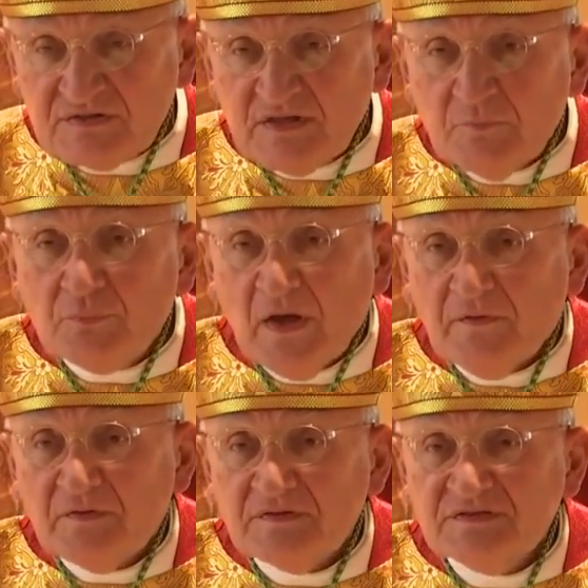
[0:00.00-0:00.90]
and
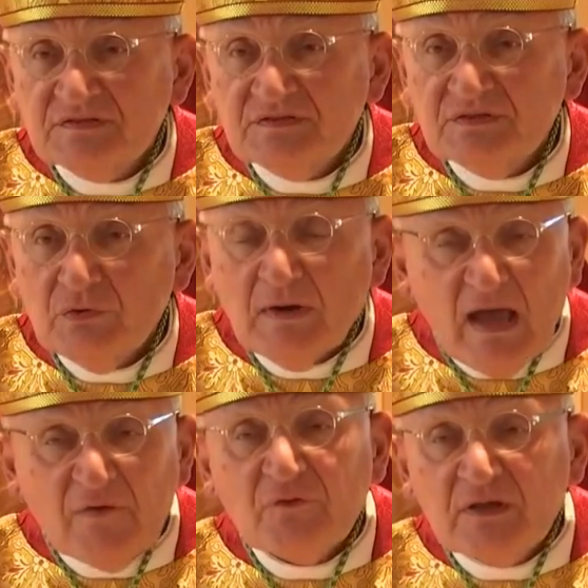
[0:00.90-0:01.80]
brothers who are
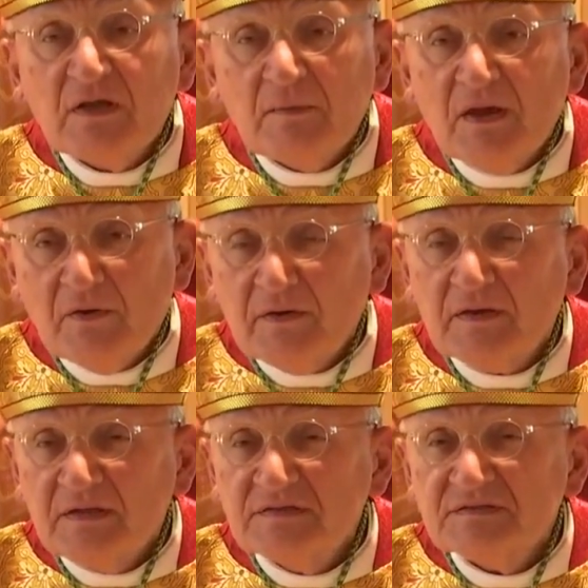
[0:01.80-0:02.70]
African
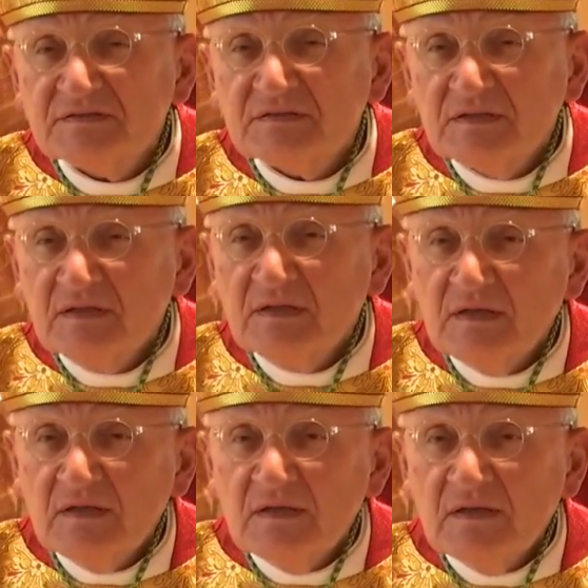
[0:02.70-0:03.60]
Americans,
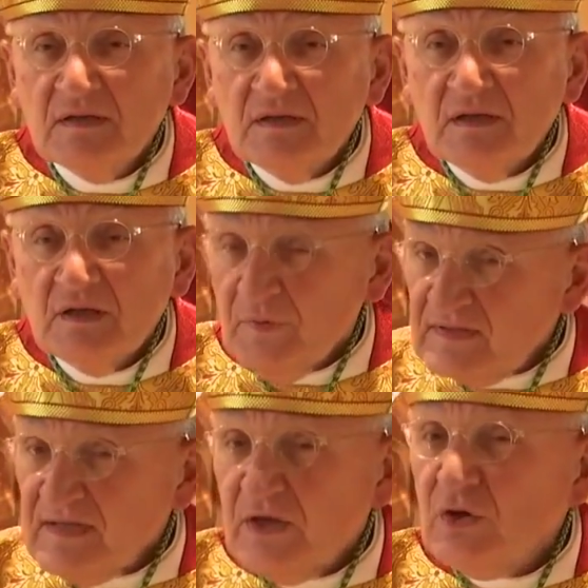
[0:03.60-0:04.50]
and we
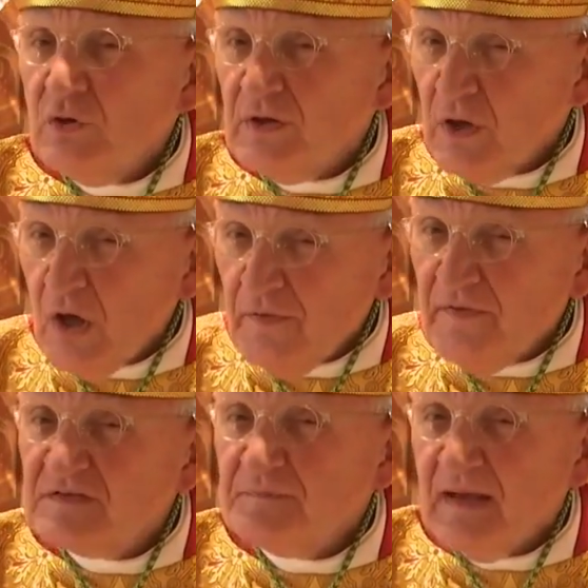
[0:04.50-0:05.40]
take a look at all
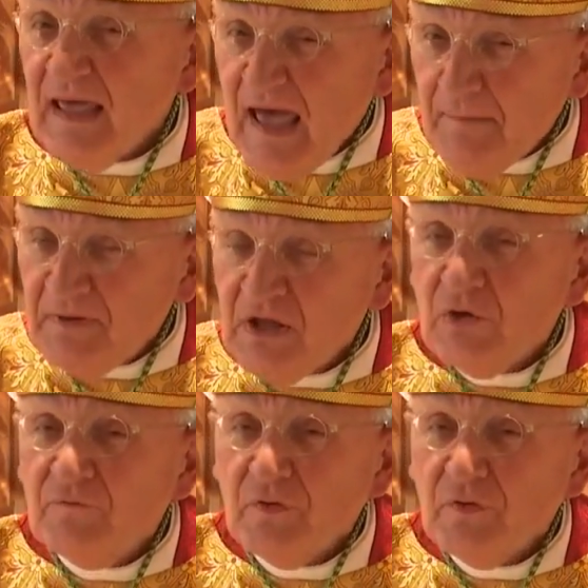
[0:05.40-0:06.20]
that's been happening over the